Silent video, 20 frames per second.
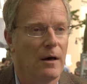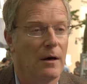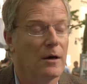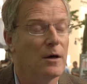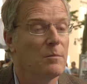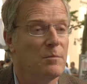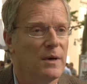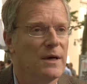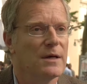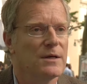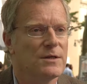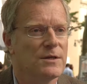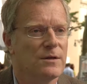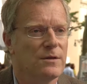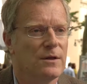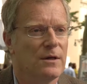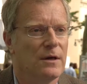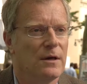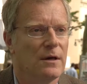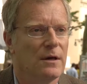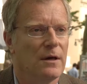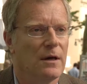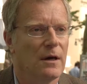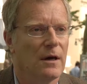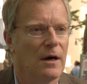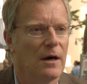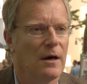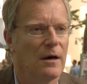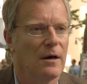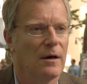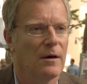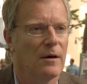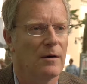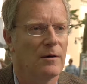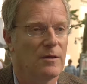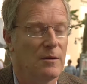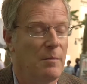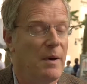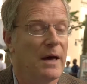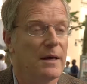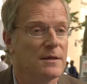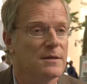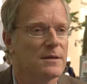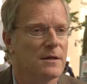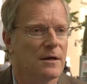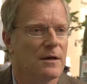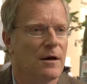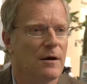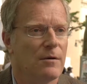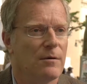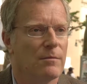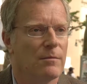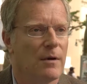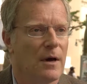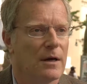compared to the patents that are